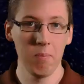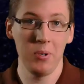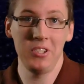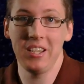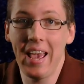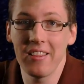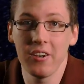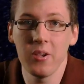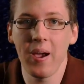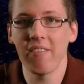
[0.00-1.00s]
Put together,
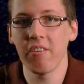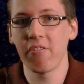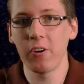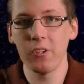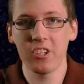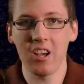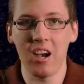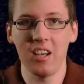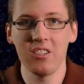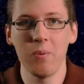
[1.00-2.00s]
you have a first
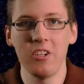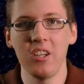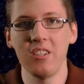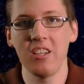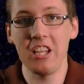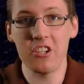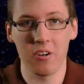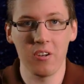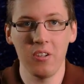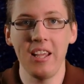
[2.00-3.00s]
cause, which is
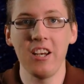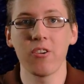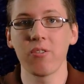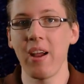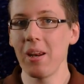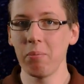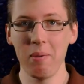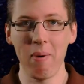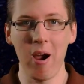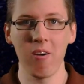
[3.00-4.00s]
eternal, incredibly
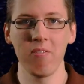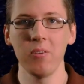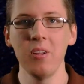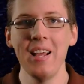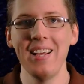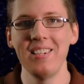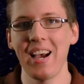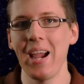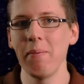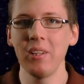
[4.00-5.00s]
powerful,
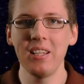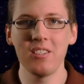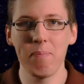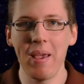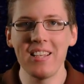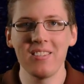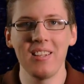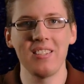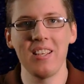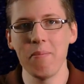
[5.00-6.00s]
timeless,
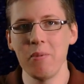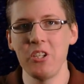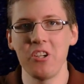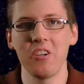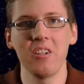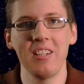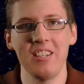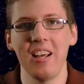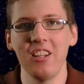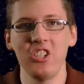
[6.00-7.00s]
spaceless, immaterial,
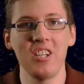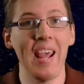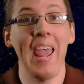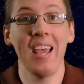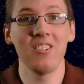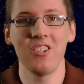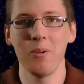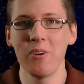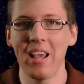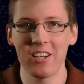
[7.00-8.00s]
intelligent, and
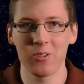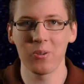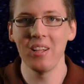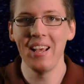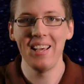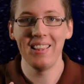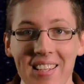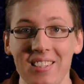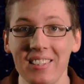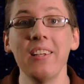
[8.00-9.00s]
supernatural.
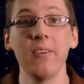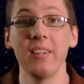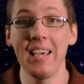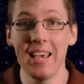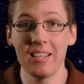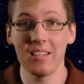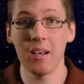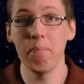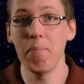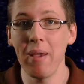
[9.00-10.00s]
This literally is a
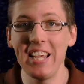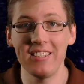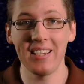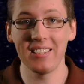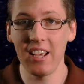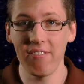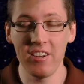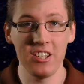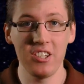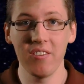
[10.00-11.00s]
basic
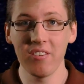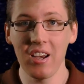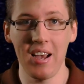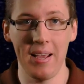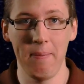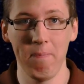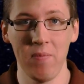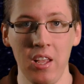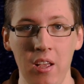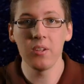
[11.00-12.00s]
definition of God.
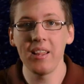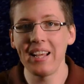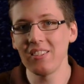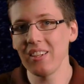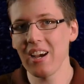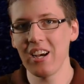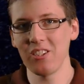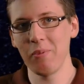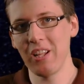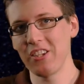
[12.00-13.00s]
So that's the
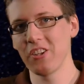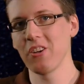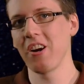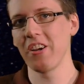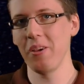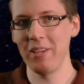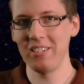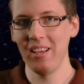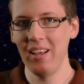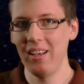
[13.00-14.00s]
cosmological argument.